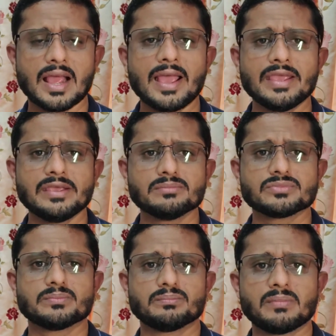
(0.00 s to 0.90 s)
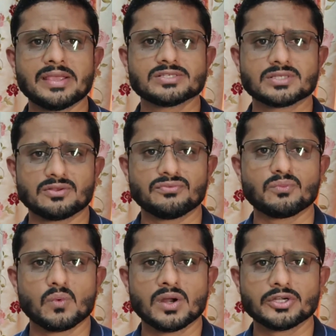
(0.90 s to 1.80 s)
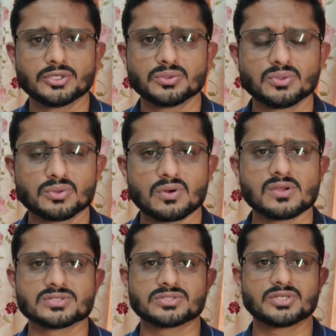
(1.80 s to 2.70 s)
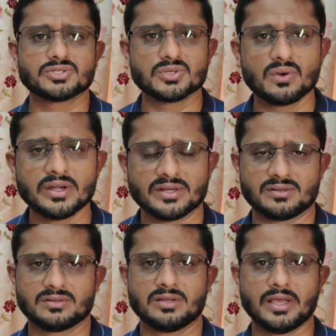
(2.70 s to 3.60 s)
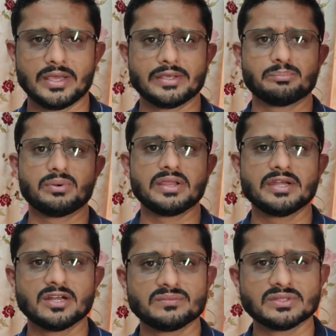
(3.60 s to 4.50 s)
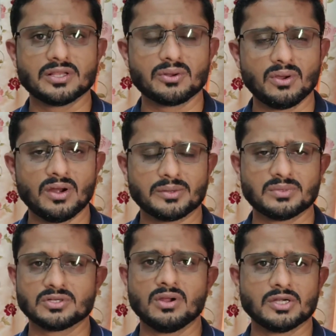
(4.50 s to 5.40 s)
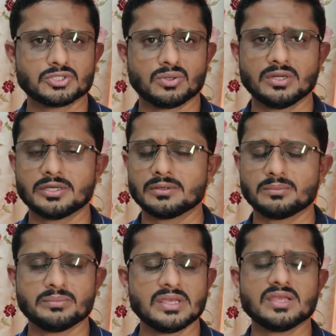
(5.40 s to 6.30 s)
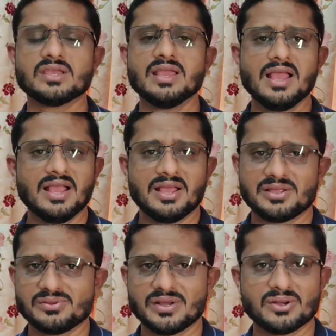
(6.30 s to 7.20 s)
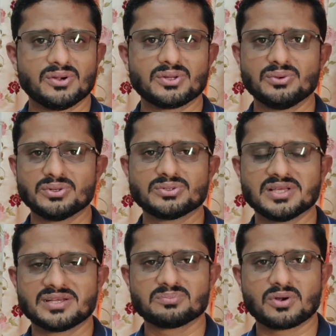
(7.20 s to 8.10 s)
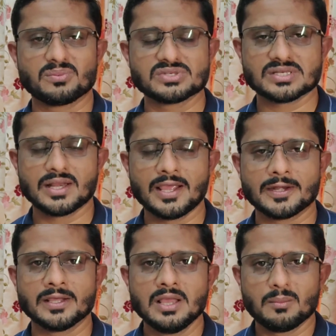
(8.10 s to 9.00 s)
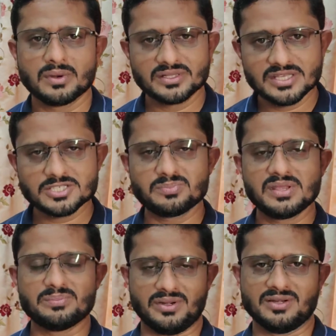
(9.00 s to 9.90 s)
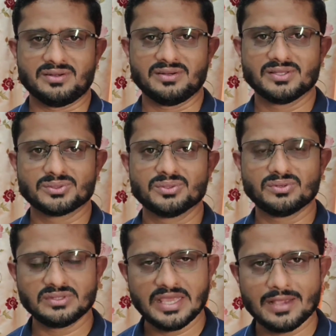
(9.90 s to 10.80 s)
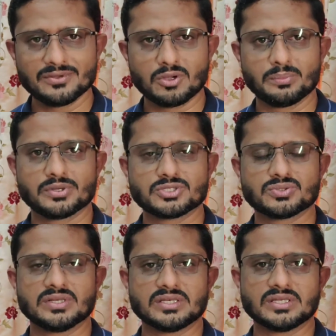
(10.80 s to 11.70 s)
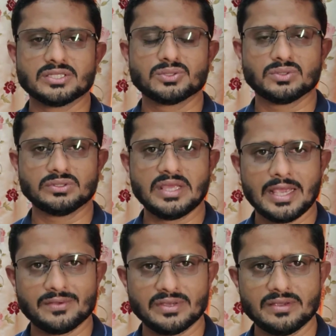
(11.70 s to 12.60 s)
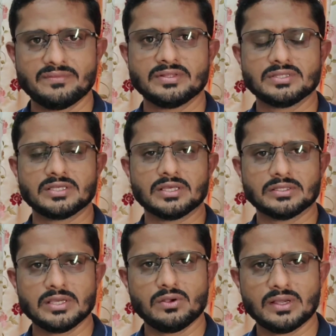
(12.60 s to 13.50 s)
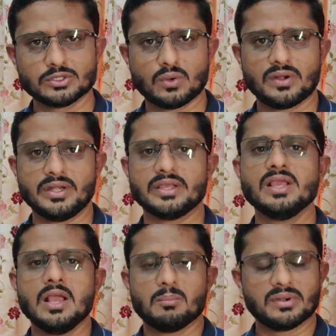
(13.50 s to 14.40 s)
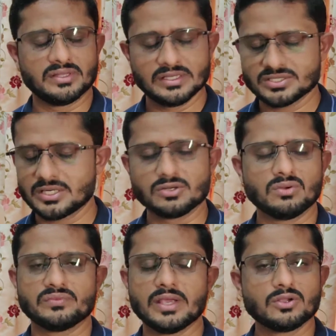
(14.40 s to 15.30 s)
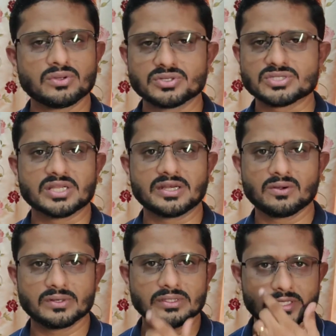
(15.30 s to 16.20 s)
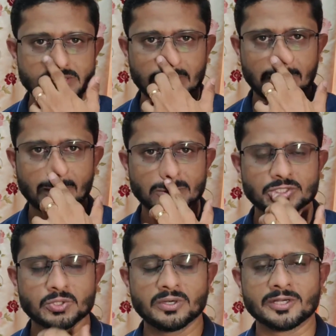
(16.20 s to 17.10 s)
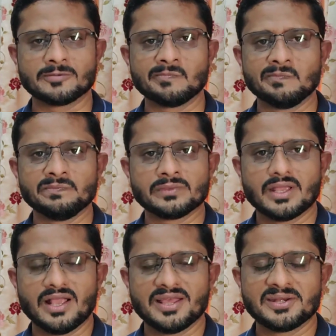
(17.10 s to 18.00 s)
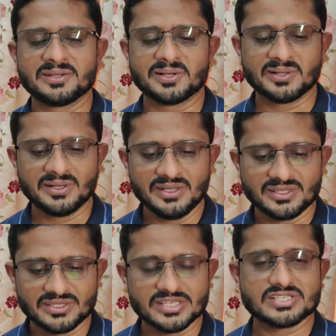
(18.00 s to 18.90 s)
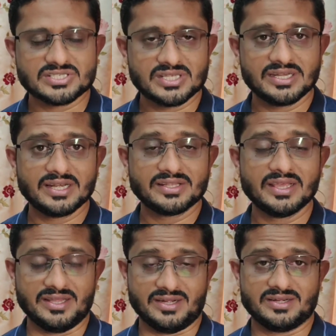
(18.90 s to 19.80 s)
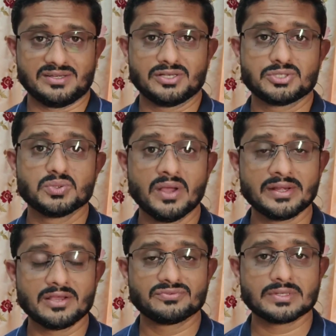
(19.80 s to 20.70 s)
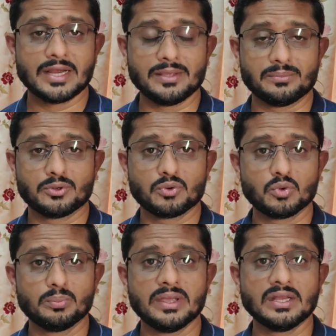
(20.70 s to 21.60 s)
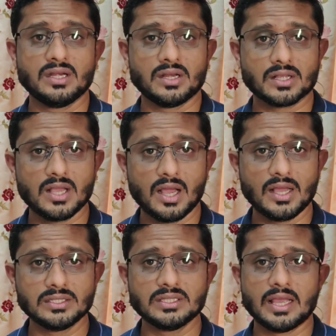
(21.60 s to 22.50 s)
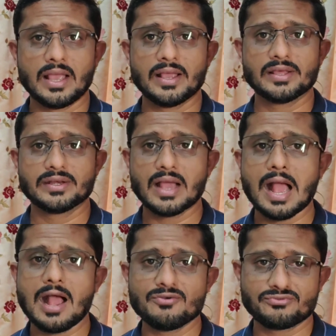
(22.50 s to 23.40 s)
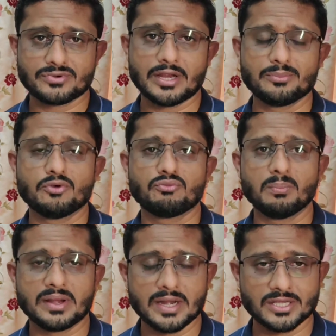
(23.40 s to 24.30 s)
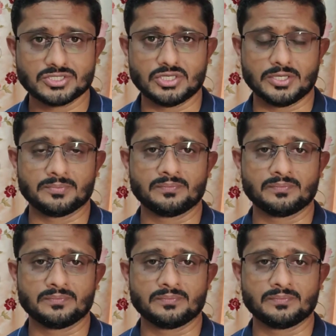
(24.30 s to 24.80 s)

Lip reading: I myself wanted to cross the Jordan. I pleaded with the Lord, but God told me, you will not go to that promised land. But these people, though they have an opportunity, though they have everything, they have authority, but they said, no, we are going to settle on this side of Jordan. And they settled there, 2.5 tribe, Reuben, Gad, and half tribe of Manasseh.